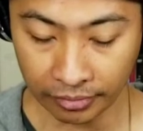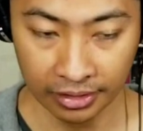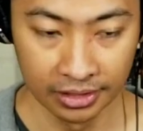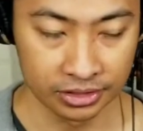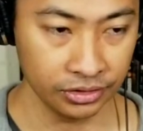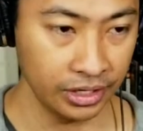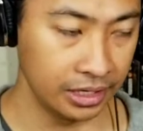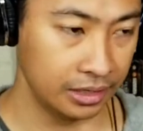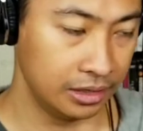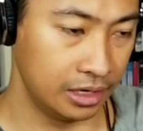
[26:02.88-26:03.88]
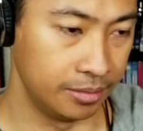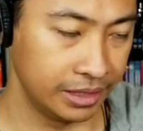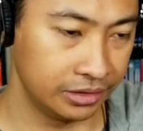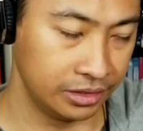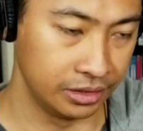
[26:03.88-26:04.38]
So yeah, uh,
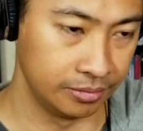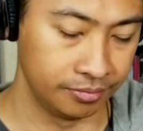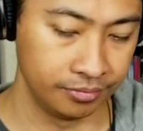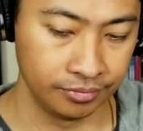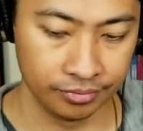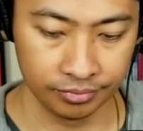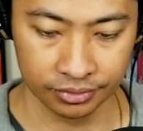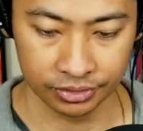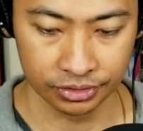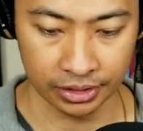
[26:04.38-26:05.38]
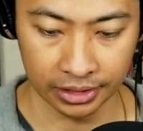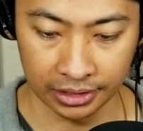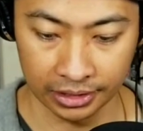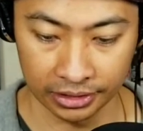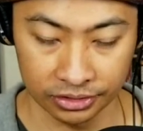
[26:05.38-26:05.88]
back to the... I
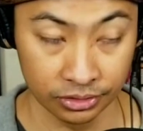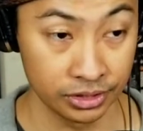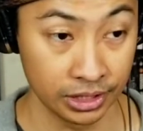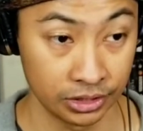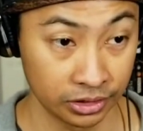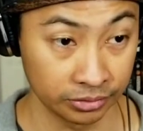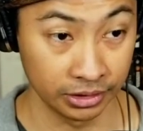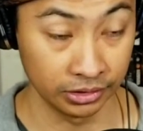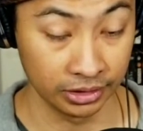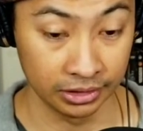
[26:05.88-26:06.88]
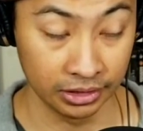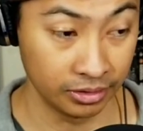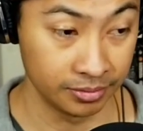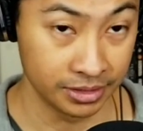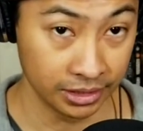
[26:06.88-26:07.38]
got like so sidetracked by looking at that
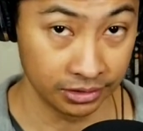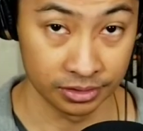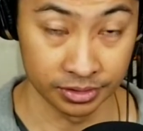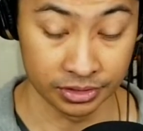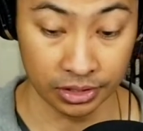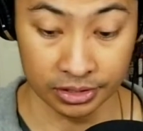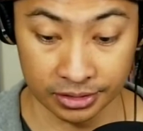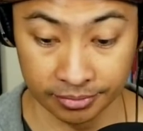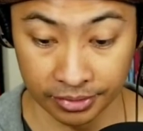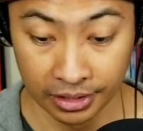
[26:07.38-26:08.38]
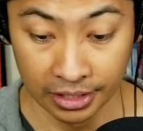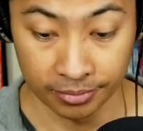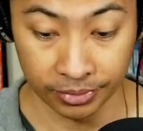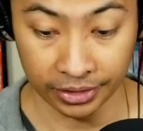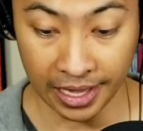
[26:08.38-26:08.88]
website because it was awesome.
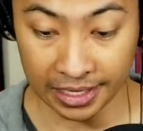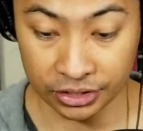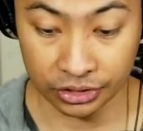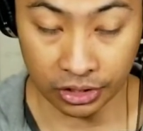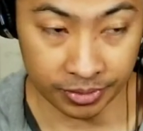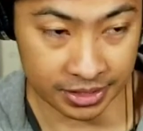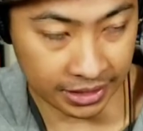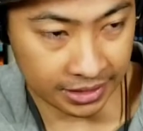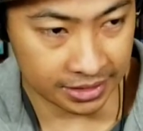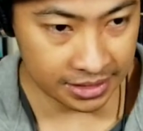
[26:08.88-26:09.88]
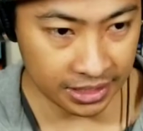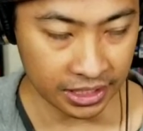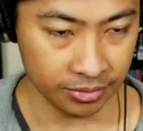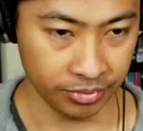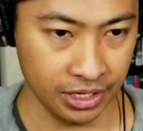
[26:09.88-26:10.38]
But As Sharp As I Can See
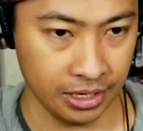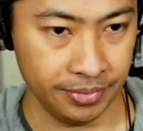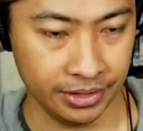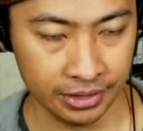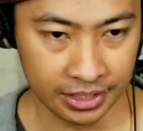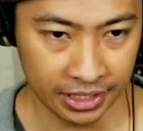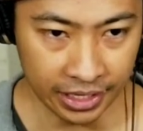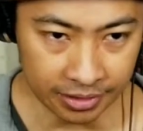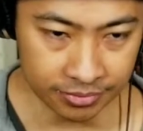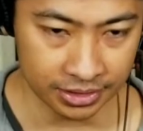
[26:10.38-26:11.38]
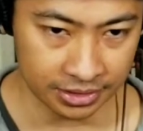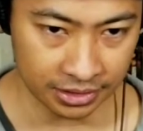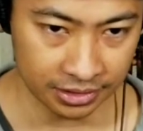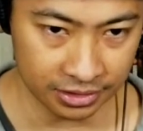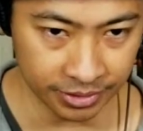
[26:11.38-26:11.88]
hit me up in the D Ms. He
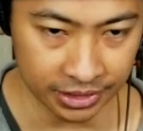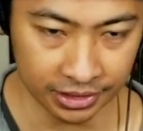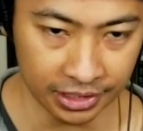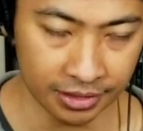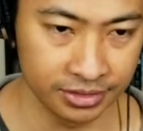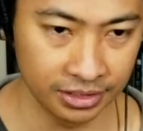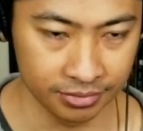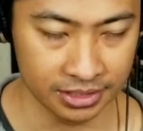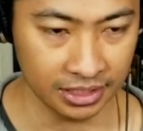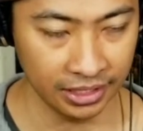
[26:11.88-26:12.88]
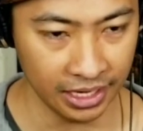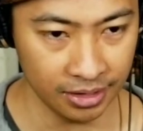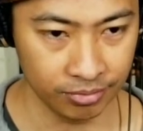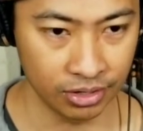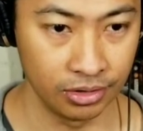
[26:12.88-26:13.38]
slid into my D Ms and he was like, hey
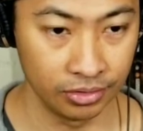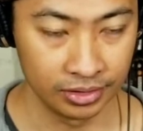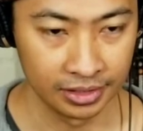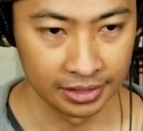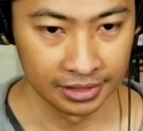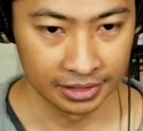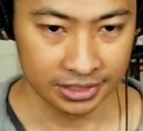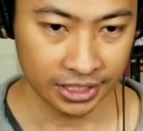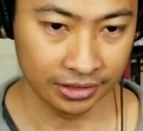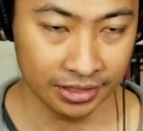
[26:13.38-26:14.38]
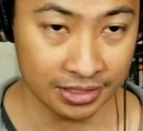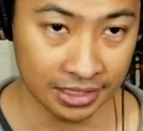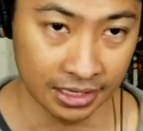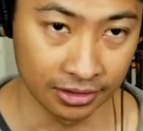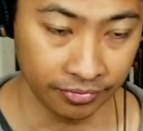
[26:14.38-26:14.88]
bro, check this
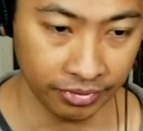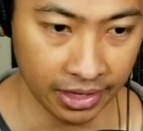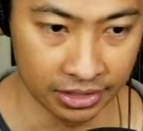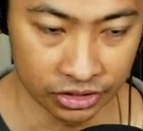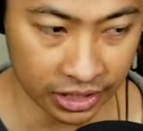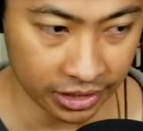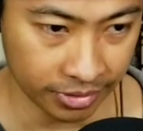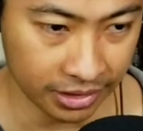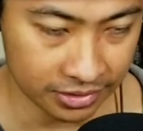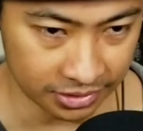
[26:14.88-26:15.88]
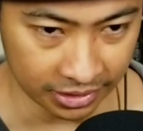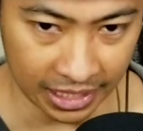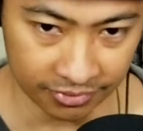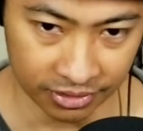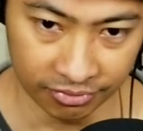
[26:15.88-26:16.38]
out. And Giant Mouse is going to
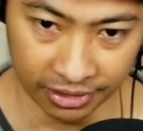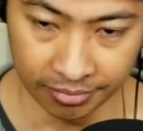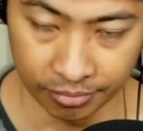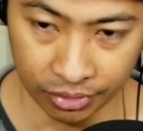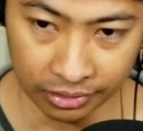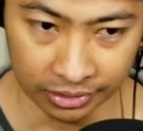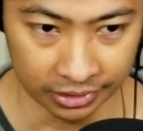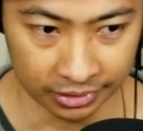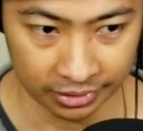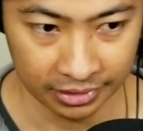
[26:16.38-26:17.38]
have an event in Brooklyn.